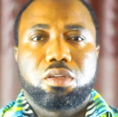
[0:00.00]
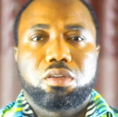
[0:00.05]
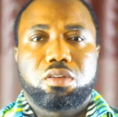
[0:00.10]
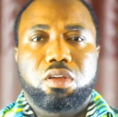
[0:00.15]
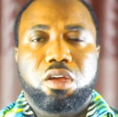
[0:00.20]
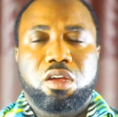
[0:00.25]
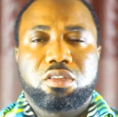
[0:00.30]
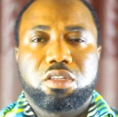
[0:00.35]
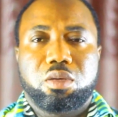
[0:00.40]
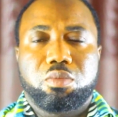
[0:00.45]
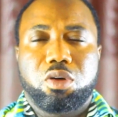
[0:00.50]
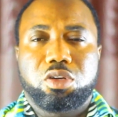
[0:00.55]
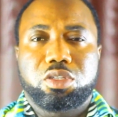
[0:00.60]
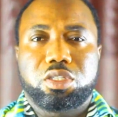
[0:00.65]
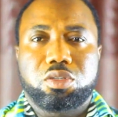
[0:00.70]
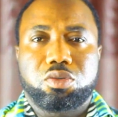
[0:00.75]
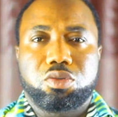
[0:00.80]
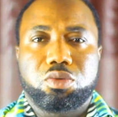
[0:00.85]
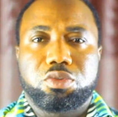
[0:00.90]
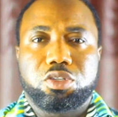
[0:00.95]
Tense the
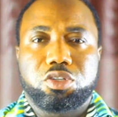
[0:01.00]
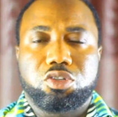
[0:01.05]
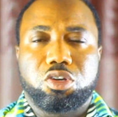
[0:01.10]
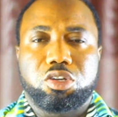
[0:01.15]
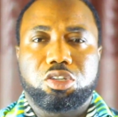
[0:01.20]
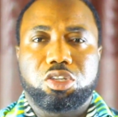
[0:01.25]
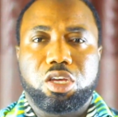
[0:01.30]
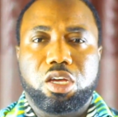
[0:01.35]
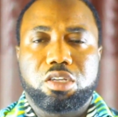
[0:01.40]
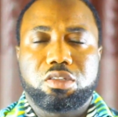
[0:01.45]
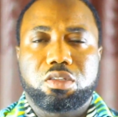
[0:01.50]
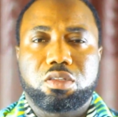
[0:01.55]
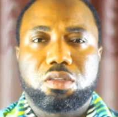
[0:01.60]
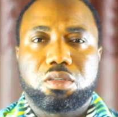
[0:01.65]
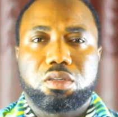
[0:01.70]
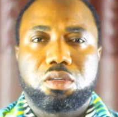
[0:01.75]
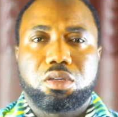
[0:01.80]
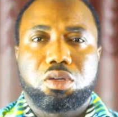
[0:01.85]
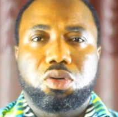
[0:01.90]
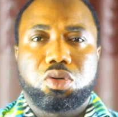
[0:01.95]
muscle groups in your chest,
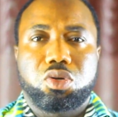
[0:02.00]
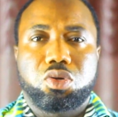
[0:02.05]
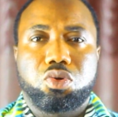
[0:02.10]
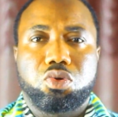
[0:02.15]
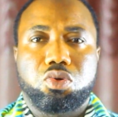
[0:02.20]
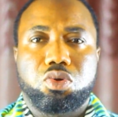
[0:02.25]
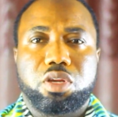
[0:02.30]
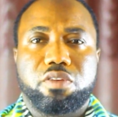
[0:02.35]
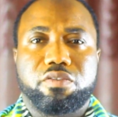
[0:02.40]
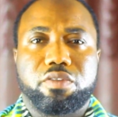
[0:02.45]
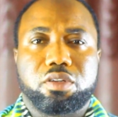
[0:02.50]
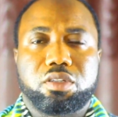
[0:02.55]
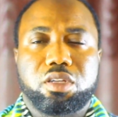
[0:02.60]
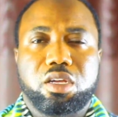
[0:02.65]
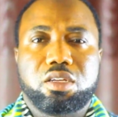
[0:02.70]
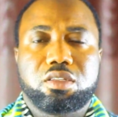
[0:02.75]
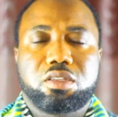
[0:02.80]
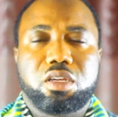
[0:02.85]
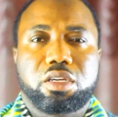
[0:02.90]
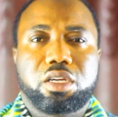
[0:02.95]
hold it for
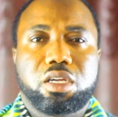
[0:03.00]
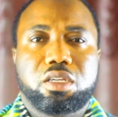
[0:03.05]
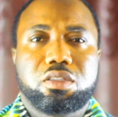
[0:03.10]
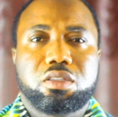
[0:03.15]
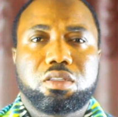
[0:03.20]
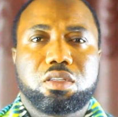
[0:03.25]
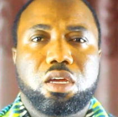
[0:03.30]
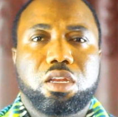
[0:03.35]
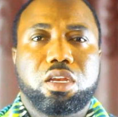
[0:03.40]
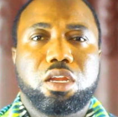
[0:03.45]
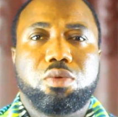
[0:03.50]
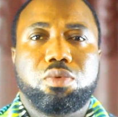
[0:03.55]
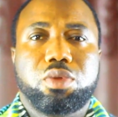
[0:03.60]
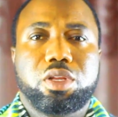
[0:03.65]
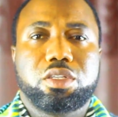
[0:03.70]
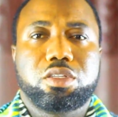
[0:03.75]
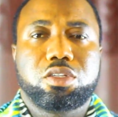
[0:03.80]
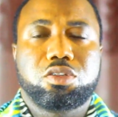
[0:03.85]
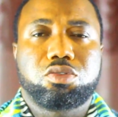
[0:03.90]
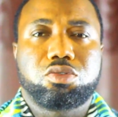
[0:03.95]
10 seconds, and then
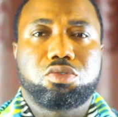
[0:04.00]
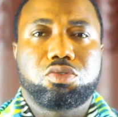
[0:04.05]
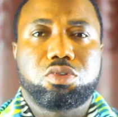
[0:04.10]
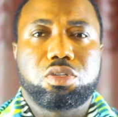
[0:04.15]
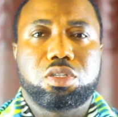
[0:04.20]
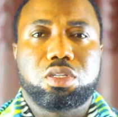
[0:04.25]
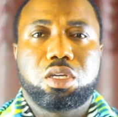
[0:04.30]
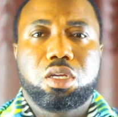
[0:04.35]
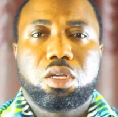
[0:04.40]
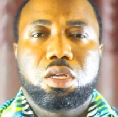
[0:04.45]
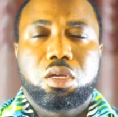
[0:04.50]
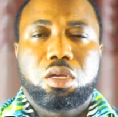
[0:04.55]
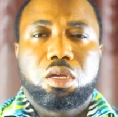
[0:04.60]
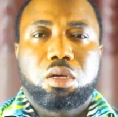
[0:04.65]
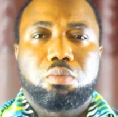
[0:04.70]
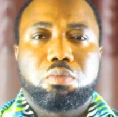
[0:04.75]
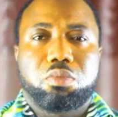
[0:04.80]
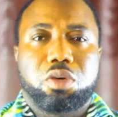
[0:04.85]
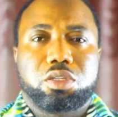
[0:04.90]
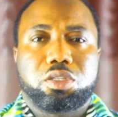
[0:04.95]
release it slowly.
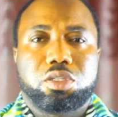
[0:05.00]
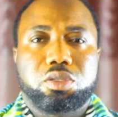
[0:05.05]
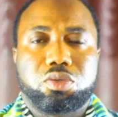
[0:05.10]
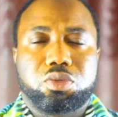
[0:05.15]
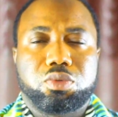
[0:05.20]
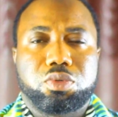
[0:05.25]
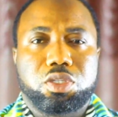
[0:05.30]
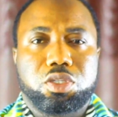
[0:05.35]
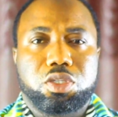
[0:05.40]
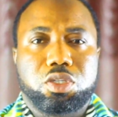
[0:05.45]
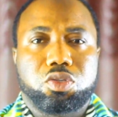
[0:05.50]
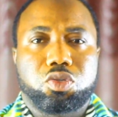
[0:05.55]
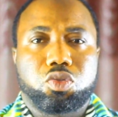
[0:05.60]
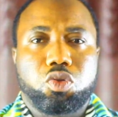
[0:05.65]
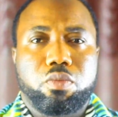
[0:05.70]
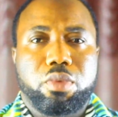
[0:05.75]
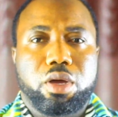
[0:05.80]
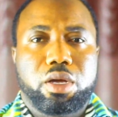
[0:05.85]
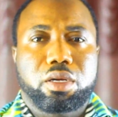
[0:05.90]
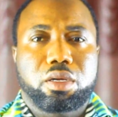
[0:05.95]
Muscle groups in your
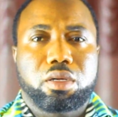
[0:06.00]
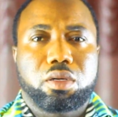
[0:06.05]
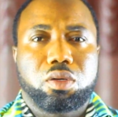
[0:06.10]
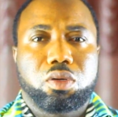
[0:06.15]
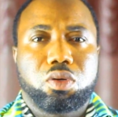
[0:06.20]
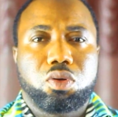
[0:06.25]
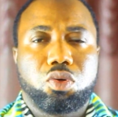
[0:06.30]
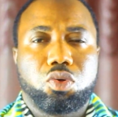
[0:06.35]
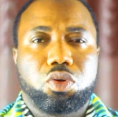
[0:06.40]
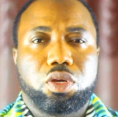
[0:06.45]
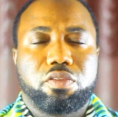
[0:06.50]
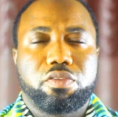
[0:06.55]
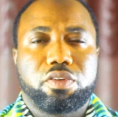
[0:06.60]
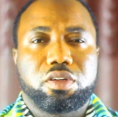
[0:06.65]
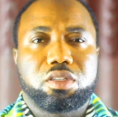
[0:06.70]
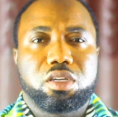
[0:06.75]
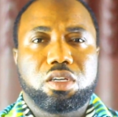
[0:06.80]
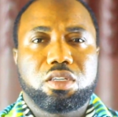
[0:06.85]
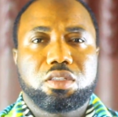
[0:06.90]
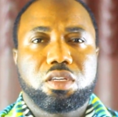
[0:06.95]
stomach, hold it for
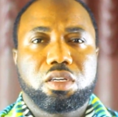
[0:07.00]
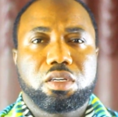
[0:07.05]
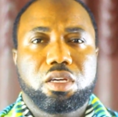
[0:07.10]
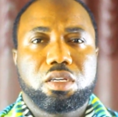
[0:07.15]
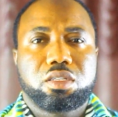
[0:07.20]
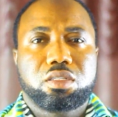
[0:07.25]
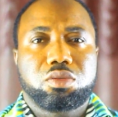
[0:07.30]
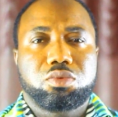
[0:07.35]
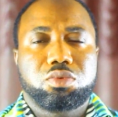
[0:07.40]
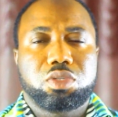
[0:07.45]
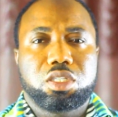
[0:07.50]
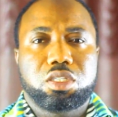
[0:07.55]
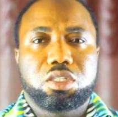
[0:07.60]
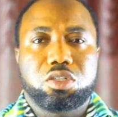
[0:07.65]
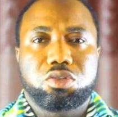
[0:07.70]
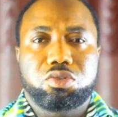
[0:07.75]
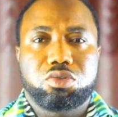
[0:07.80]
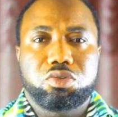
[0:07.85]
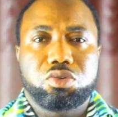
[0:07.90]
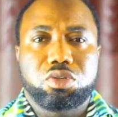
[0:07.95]
10 seconds, release
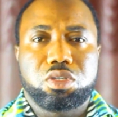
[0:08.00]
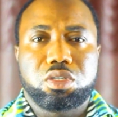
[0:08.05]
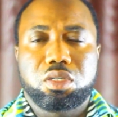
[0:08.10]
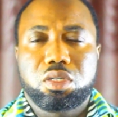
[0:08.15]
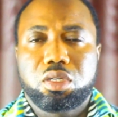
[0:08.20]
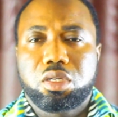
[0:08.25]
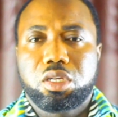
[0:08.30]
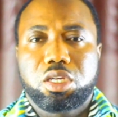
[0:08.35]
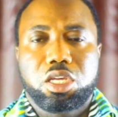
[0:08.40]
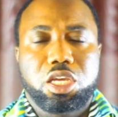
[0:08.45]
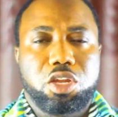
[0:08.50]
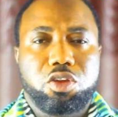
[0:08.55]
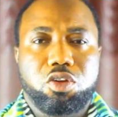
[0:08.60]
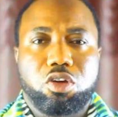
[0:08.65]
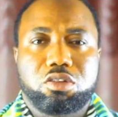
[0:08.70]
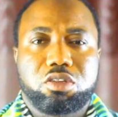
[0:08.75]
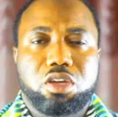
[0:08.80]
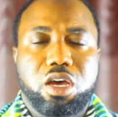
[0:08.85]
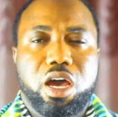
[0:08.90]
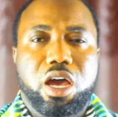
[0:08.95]
it slowly. In your
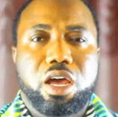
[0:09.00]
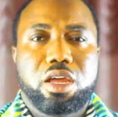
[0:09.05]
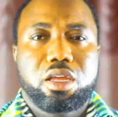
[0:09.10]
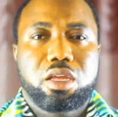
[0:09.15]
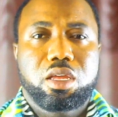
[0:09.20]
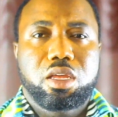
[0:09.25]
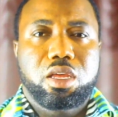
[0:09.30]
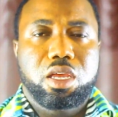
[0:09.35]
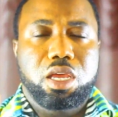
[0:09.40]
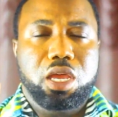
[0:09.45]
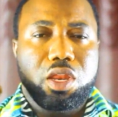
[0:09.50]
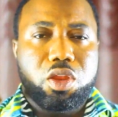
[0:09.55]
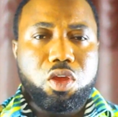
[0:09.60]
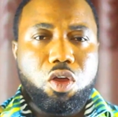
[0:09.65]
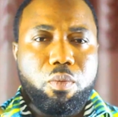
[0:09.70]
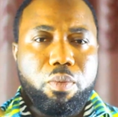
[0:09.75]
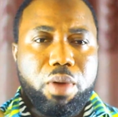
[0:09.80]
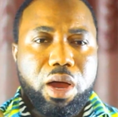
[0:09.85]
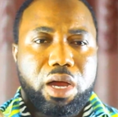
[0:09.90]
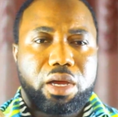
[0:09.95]
thigh, in
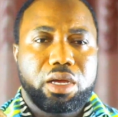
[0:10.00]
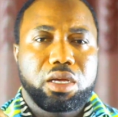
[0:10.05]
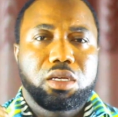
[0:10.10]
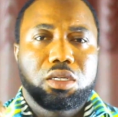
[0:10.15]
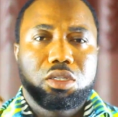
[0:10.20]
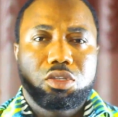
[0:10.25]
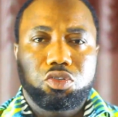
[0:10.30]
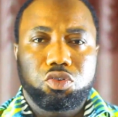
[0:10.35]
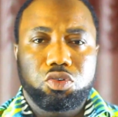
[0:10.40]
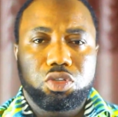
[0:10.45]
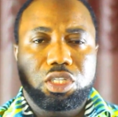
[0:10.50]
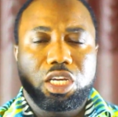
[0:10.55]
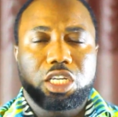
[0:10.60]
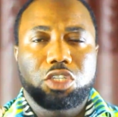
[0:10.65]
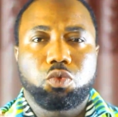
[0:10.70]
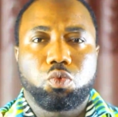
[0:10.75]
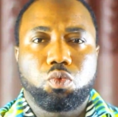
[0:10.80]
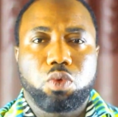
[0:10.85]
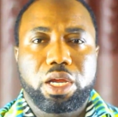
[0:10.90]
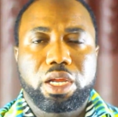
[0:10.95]
your back. So
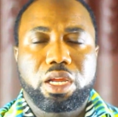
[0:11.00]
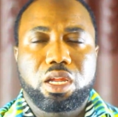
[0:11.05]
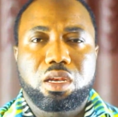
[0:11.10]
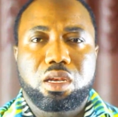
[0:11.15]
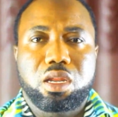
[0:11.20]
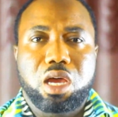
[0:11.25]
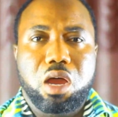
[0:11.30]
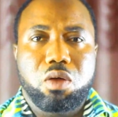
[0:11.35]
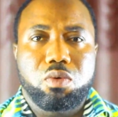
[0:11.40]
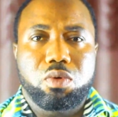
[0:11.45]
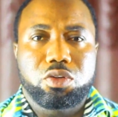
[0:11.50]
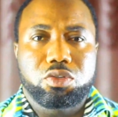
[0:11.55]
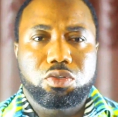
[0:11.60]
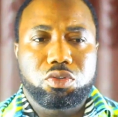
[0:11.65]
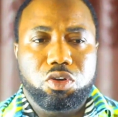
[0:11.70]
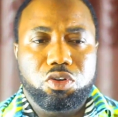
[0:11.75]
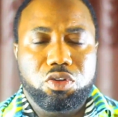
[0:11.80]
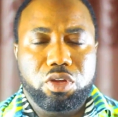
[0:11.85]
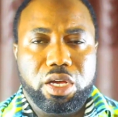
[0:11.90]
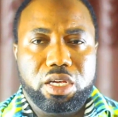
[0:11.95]
just work it downwards,
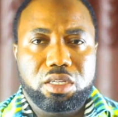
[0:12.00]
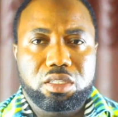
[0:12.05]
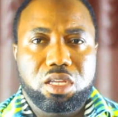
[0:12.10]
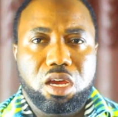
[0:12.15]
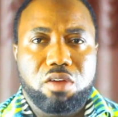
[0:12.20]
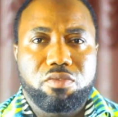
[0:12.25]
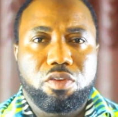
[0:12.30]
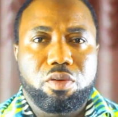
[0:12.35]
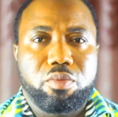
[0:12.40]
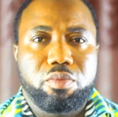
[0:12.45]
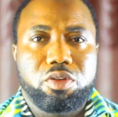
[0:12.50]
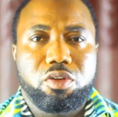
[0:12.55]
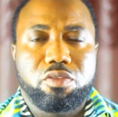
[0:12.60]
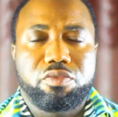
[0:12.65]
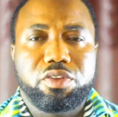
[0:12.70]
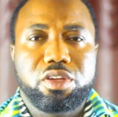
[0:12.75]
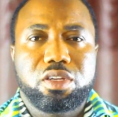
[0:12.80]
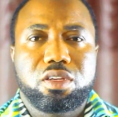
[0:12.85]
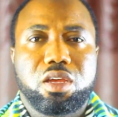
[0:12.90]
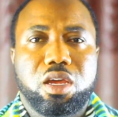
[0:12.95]
or you can start from your
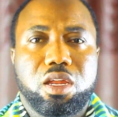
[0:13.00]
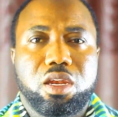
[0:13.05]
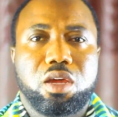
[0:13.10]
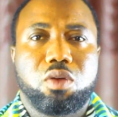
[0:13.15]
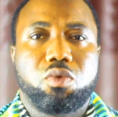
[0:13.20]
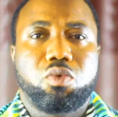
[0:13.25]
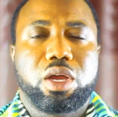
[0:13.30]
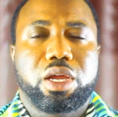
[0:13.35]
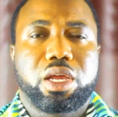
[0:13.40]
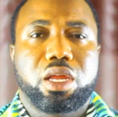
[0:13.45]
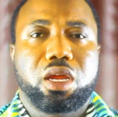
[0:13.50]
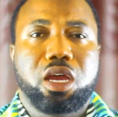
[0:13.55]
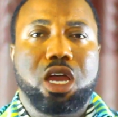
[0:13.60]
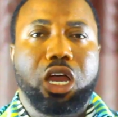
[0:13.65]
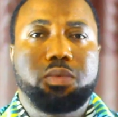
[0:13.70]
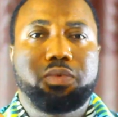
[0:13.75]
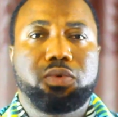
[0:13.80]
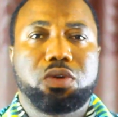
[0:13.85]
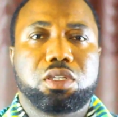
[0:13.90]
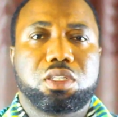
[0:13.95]
feet and then work it
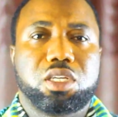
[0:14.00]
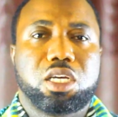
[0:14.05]
upwards.